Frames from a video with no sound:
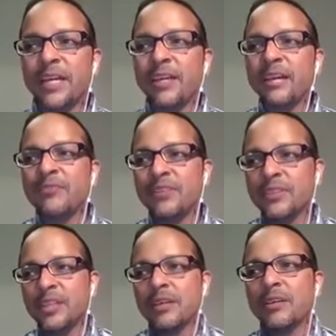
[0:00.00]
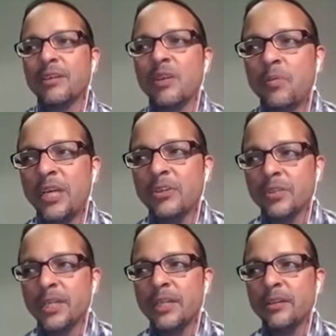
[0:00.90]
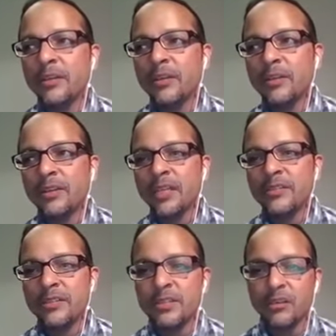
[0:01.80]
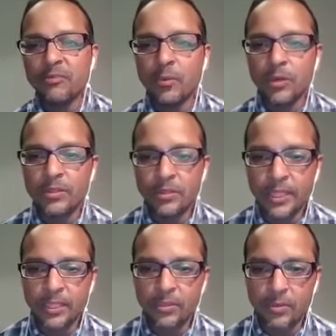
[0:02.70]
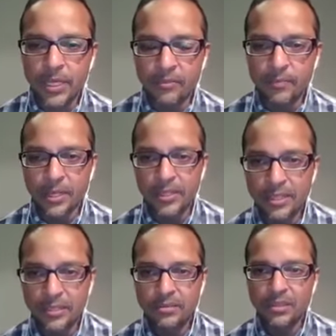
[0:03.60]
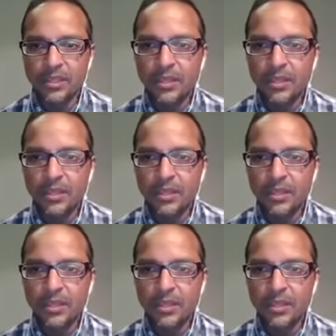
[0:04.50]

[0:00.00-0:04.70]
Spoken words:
I feel like Patreon lends itself more to like creative projects.